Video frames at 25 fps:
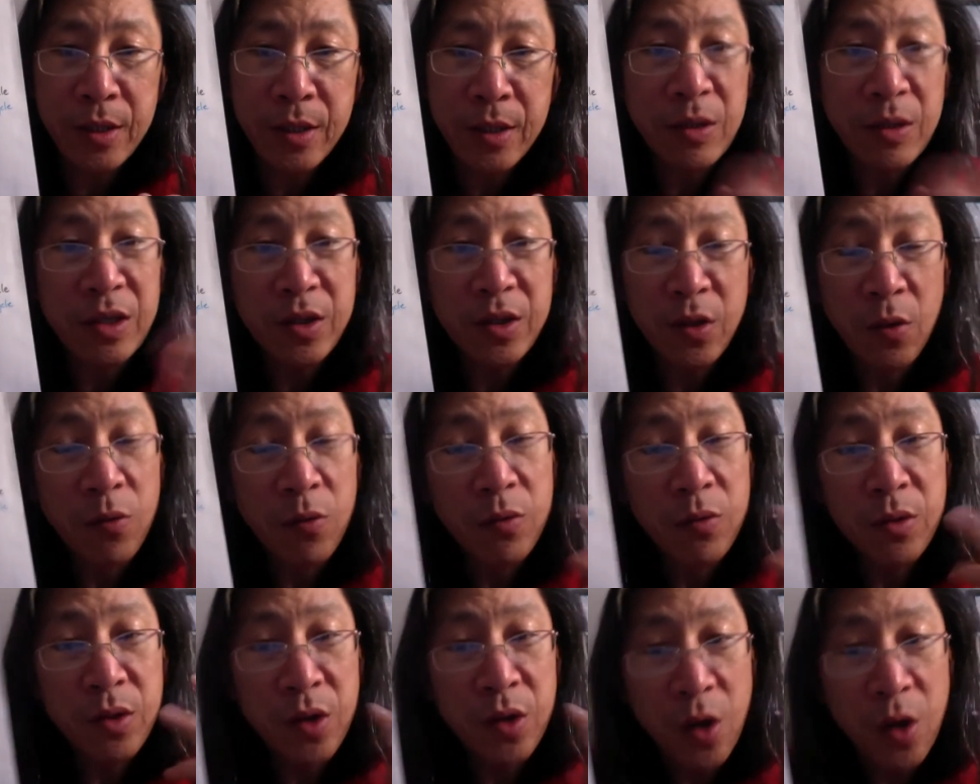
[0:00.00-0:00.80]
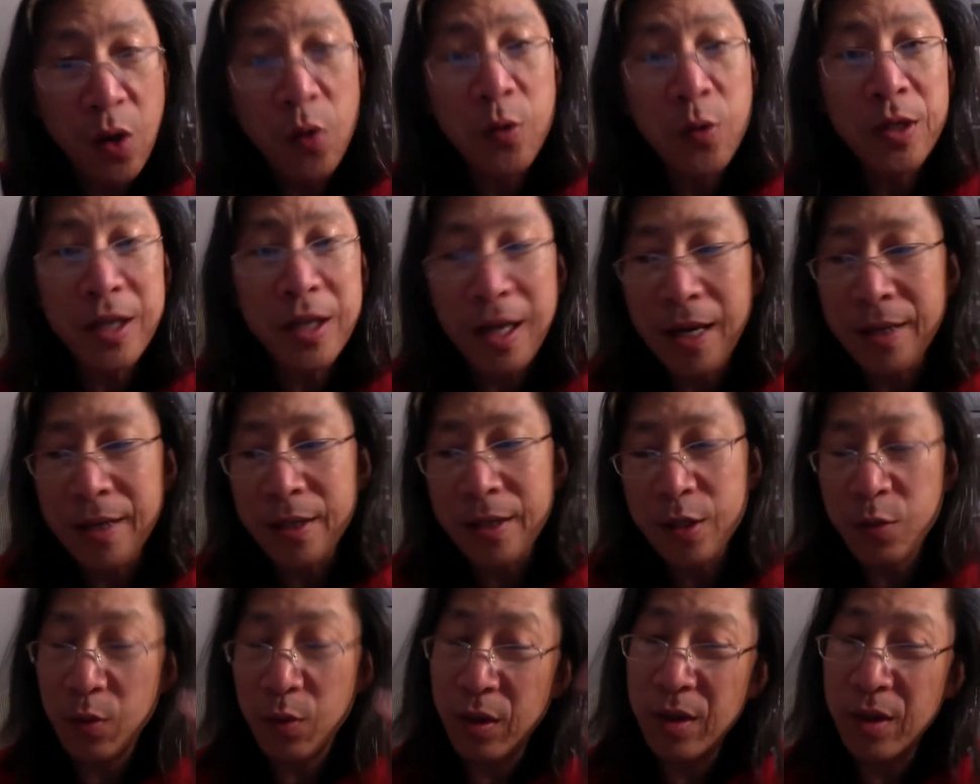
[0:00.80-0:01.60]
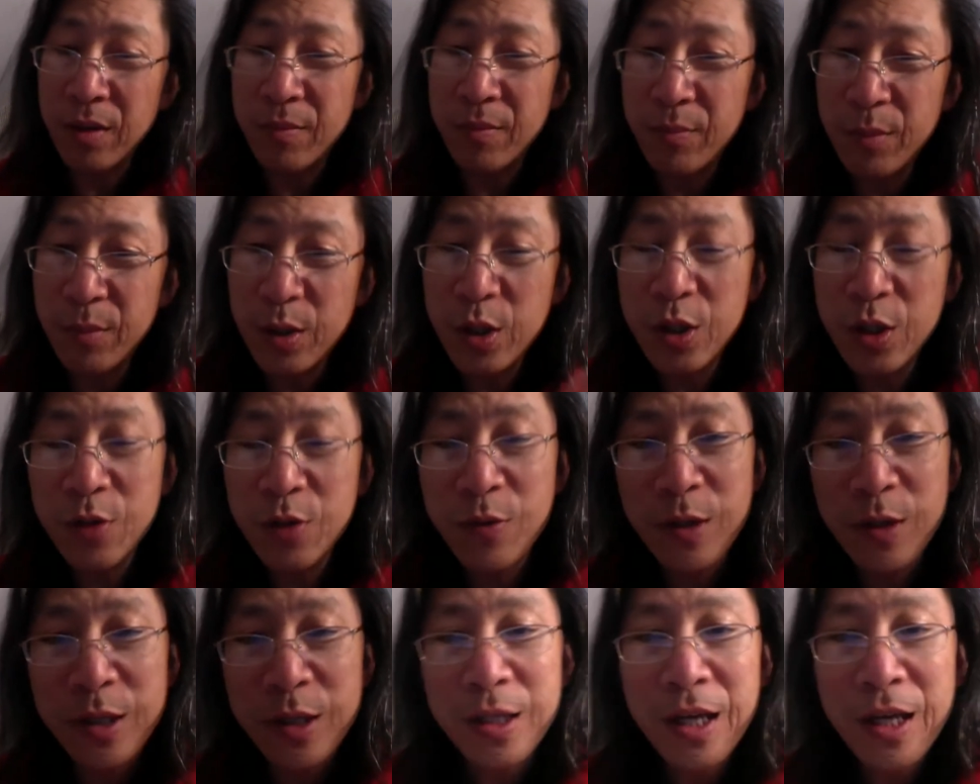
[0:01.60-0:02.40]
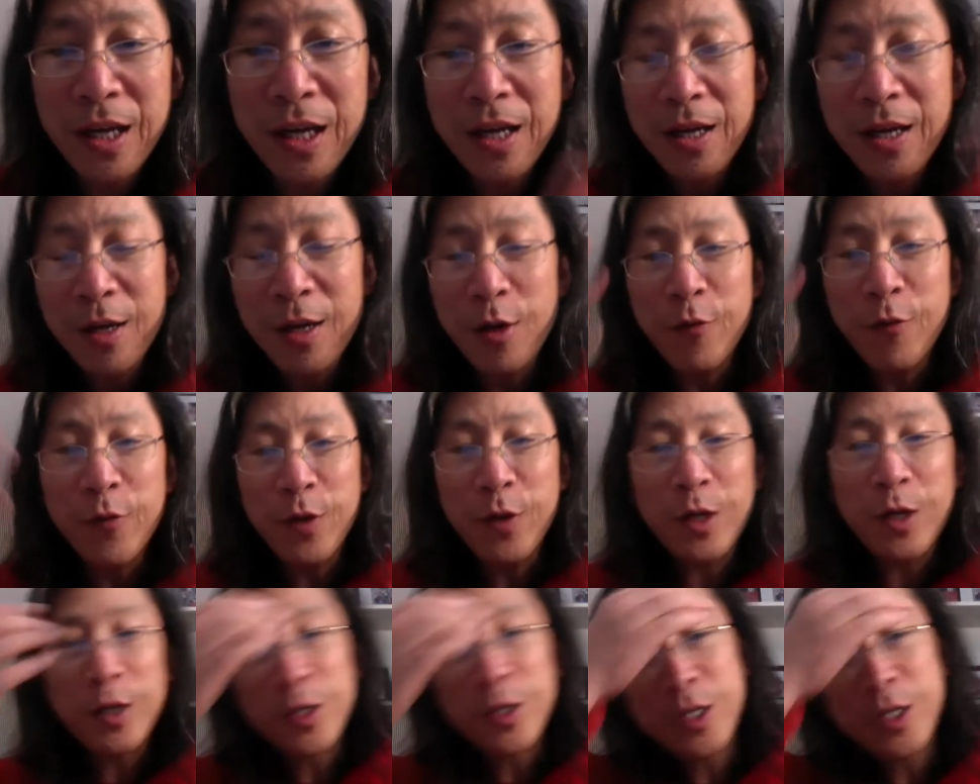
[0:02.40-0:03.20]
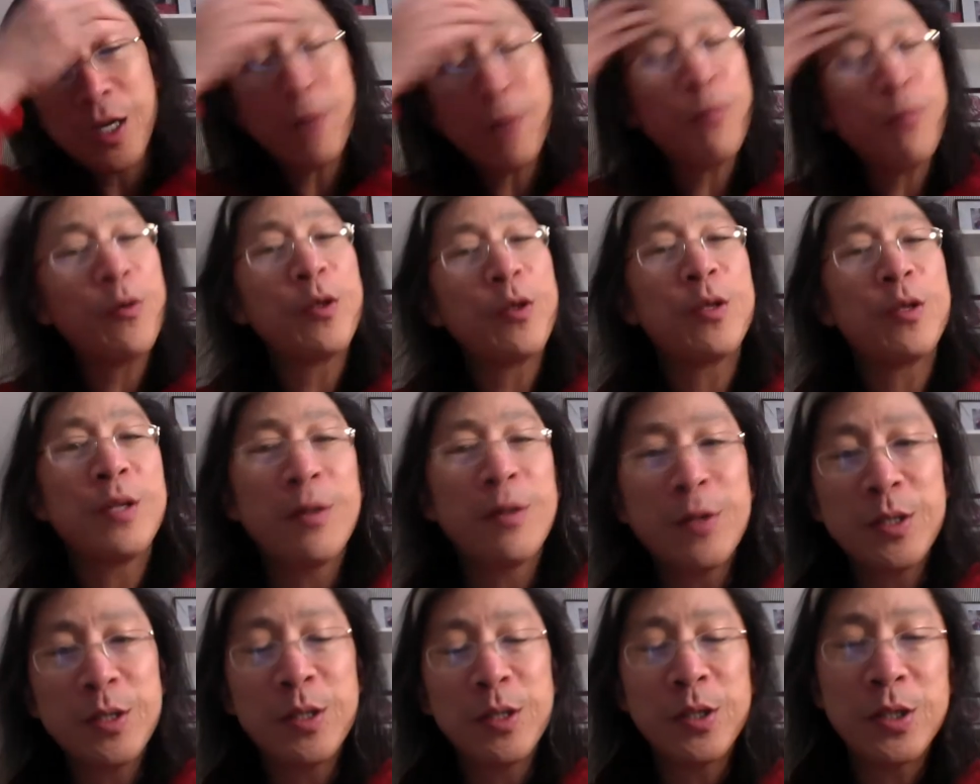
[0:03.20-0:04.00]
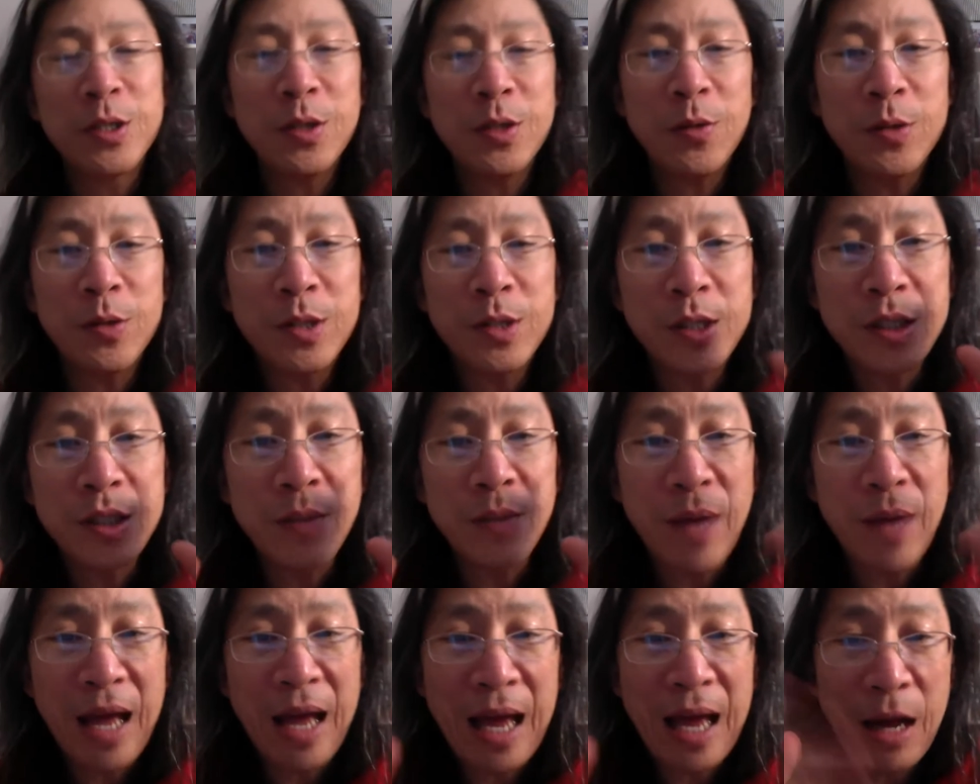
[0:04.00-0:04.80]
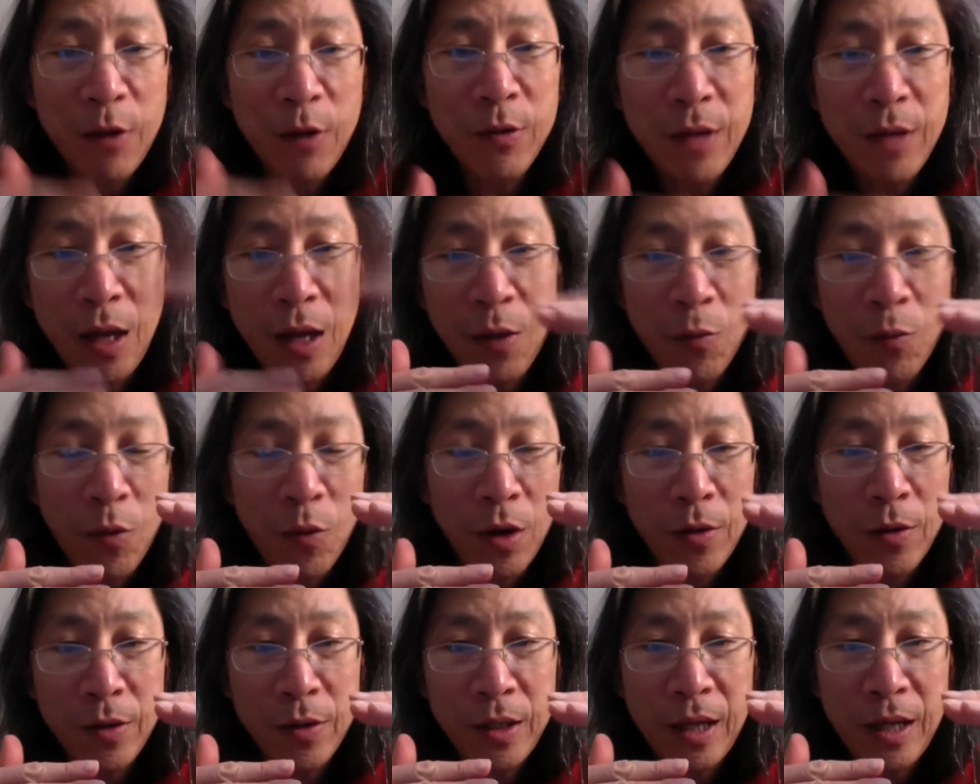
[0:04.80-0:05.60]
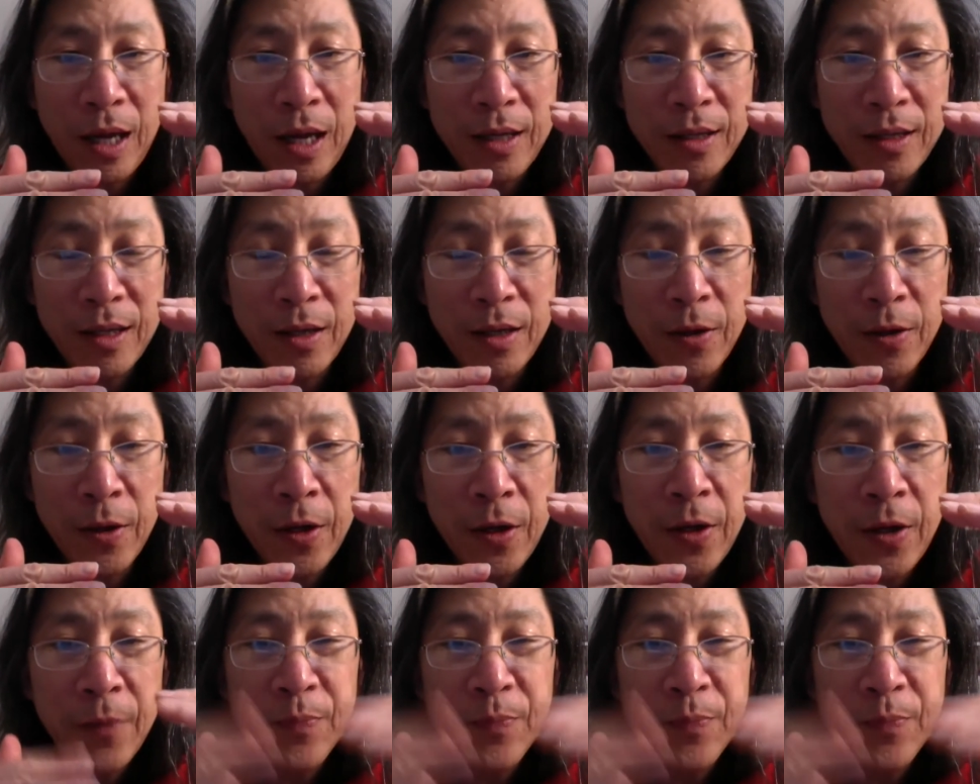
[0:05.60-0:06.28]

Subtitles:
We don't know yet. It's one of the mysteries of the contemporary theories of the solar system, how that water got there,